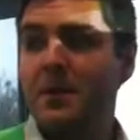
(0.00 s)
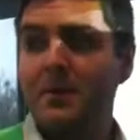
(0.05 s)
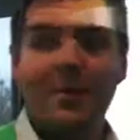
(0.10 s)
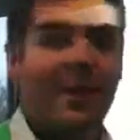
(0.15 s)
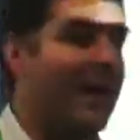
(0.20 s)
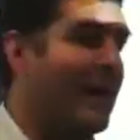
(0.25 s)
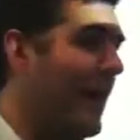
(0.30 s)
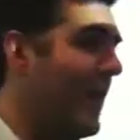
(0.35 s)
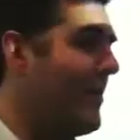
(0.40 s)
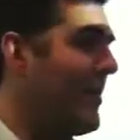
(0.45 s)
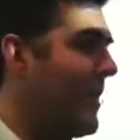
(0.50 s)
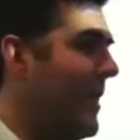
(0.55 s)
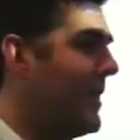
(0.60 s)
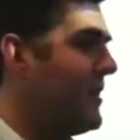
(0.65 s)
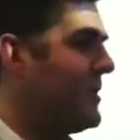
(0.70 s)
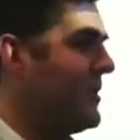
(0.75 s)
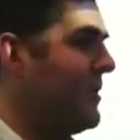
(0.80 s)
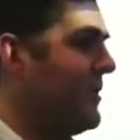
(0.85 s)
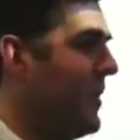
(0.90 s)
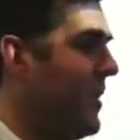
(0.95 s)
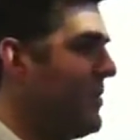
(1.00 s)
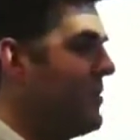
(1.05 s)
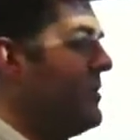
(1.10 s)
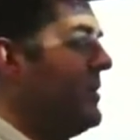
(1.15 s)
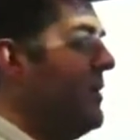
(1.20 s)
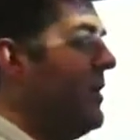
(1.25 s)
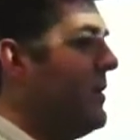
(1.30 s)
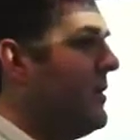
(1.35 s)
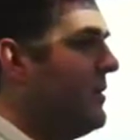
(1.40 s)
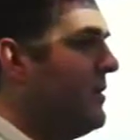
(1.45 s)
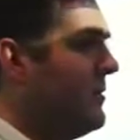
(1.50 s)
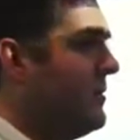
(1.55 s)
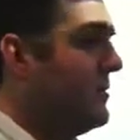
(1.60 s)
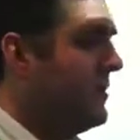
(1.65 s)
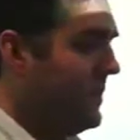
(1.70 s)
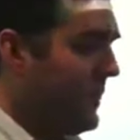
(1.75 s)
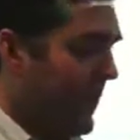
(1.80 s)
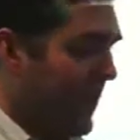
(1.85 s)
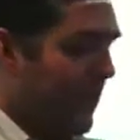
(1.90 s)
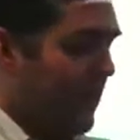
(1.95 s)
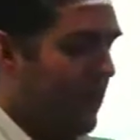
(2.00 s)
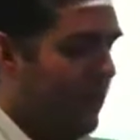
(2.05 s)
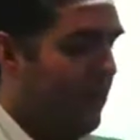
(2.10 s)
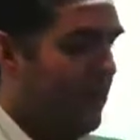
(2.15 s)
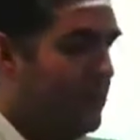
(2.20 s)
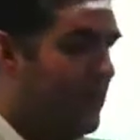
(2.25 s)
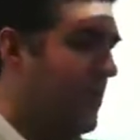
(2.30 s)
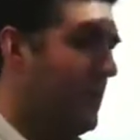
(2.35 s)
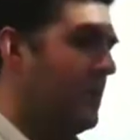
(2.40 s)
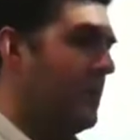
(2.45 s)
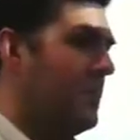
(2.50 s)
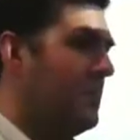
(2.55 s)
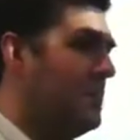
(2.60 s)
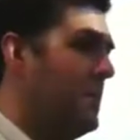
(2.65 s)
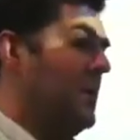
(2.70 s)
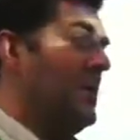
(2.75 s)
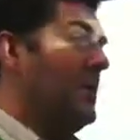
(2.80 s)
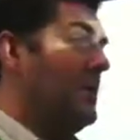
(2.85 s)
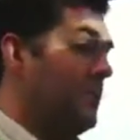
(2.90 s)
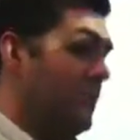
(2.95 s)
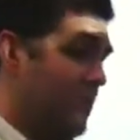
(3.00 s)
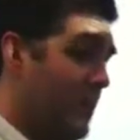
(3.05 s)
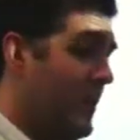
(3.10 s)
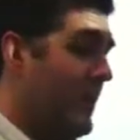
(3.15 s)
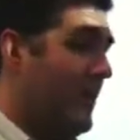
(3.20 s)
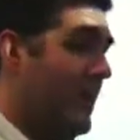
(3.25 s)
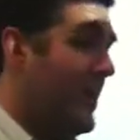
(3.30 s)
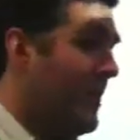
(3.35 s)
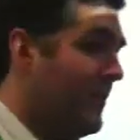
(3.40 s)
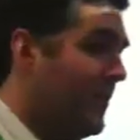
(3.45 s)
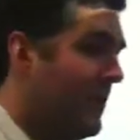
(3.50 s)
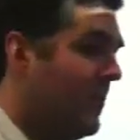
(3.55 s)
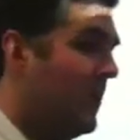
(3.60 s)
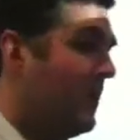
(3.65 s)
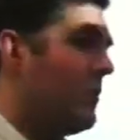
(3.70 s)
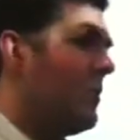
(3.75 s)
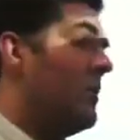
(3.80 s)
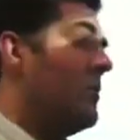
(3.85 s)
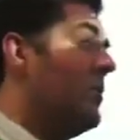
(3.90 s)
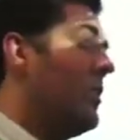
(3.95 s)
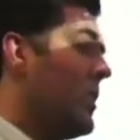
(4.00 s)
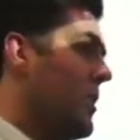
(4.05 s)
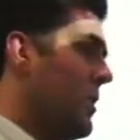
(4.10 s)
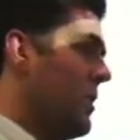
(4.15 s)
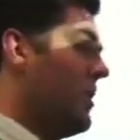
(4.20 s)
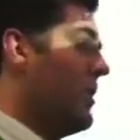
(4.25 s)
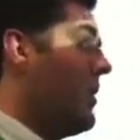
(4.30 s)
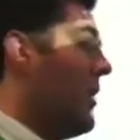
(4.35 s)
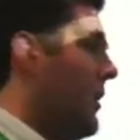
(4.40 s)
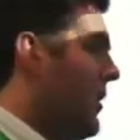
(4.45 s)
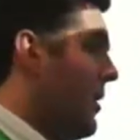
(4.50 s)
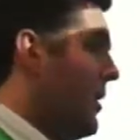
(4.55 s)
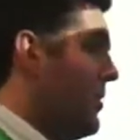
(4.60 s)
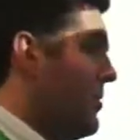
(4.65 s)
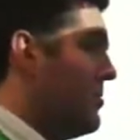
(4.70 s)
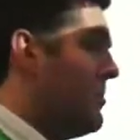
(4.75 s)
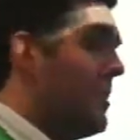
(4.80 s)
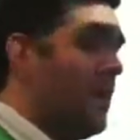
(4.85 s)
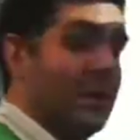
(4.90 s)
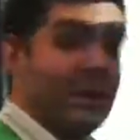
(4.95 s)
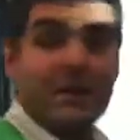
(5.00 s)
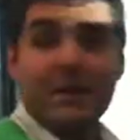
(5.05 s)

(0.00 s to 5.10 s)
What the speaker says: the planning application website. So you can read it there if you want to, or you can go home.